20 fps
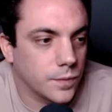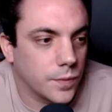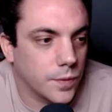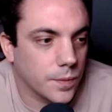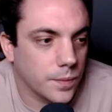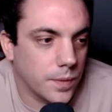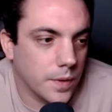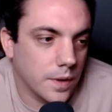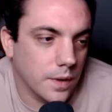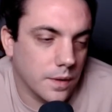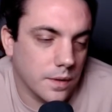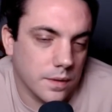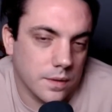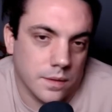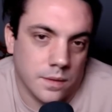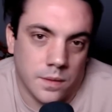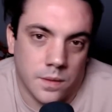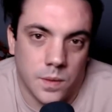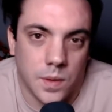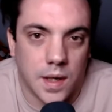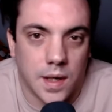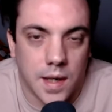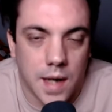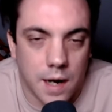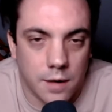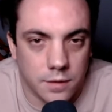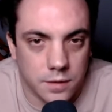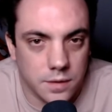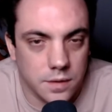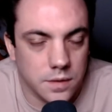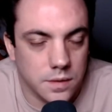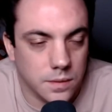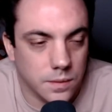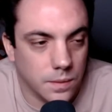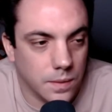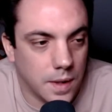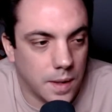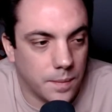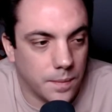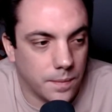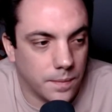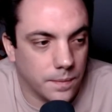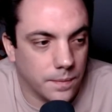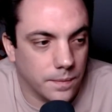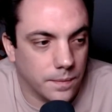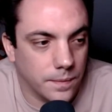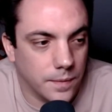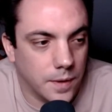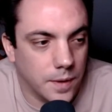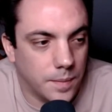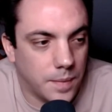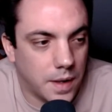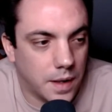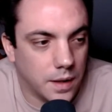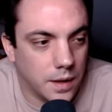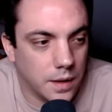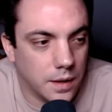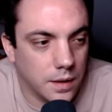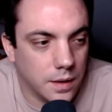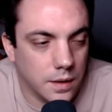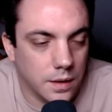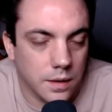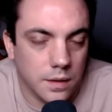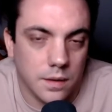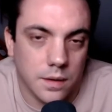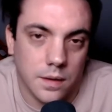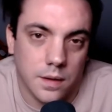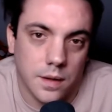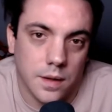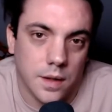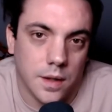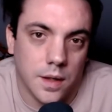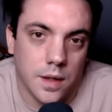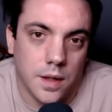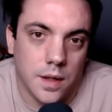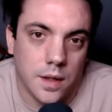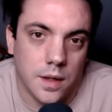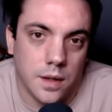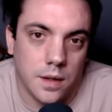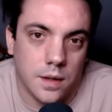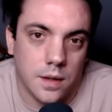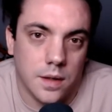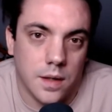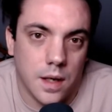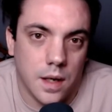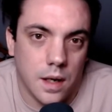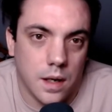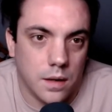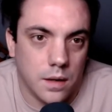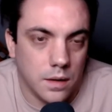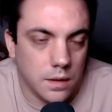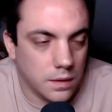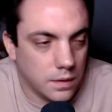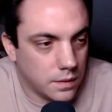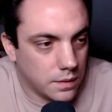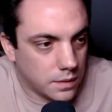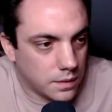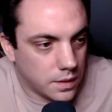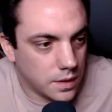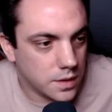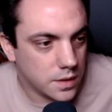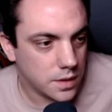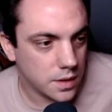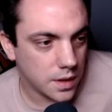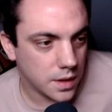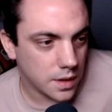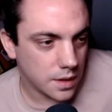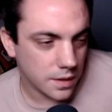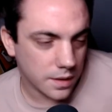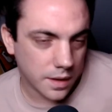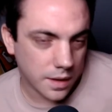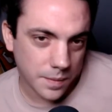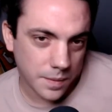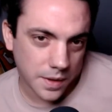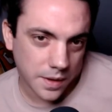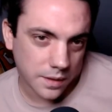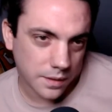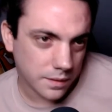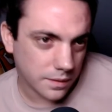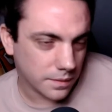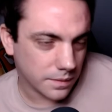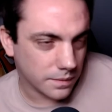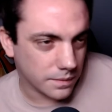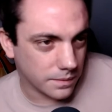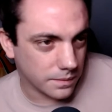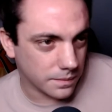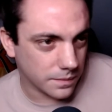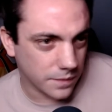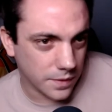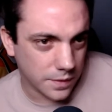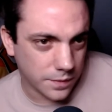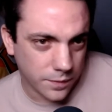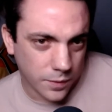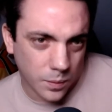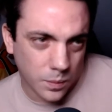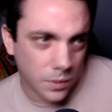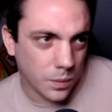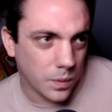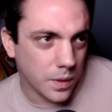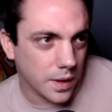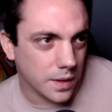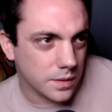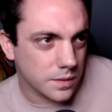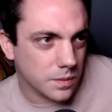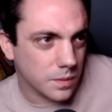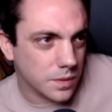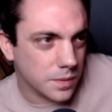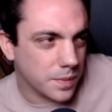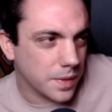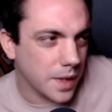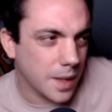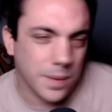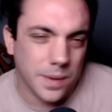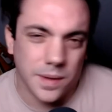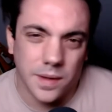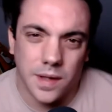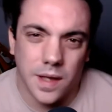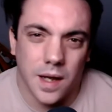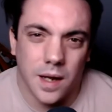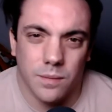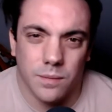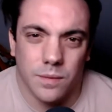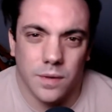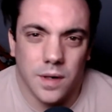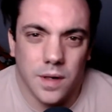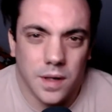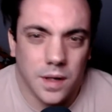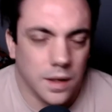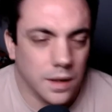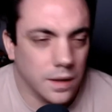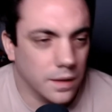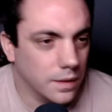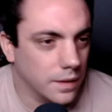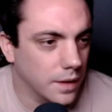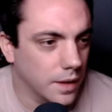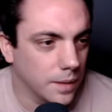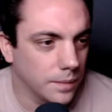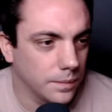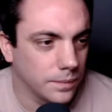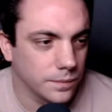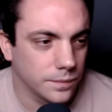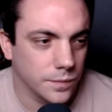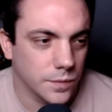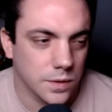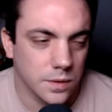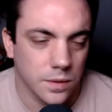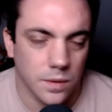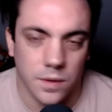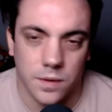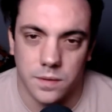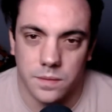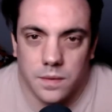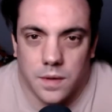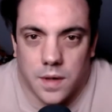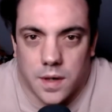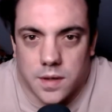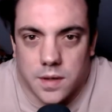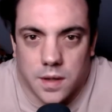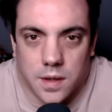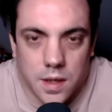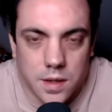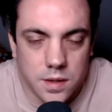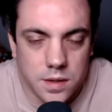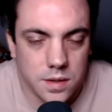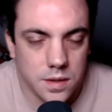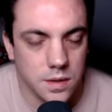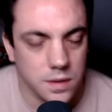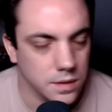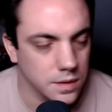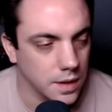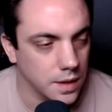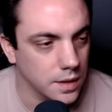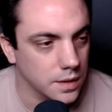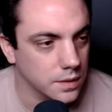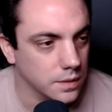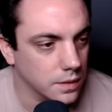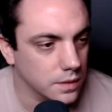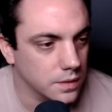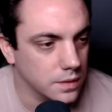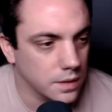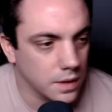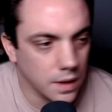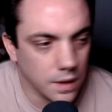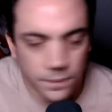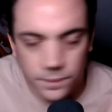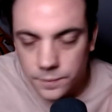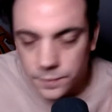But you had characters and all that back then, and yeah, this year, I mean, this Formula One's always been up and down, really, isn't it? It's not as, like I said, the engines ain't as good, so,